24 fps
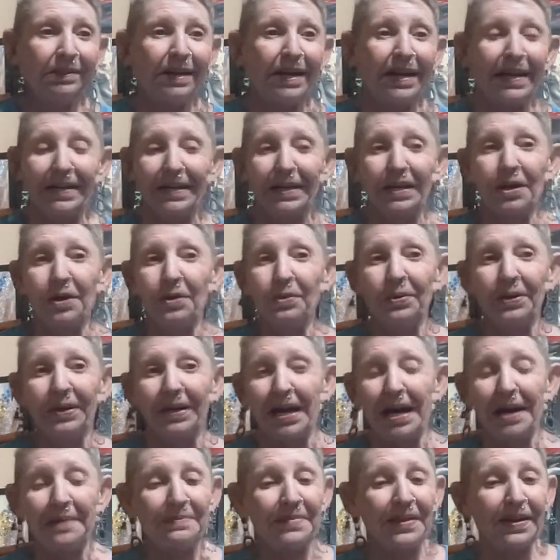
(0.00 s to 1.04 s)
I go
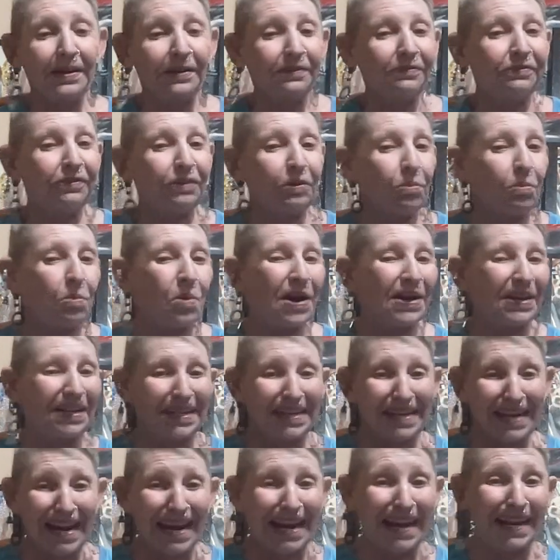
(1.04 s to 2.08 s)
and I'm there for
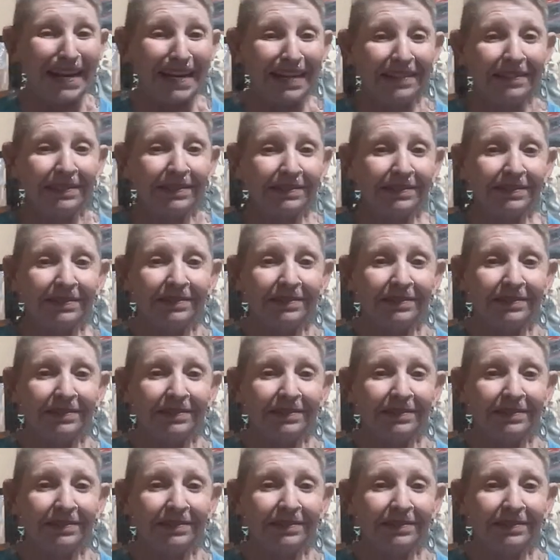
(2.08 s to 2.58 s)
one day.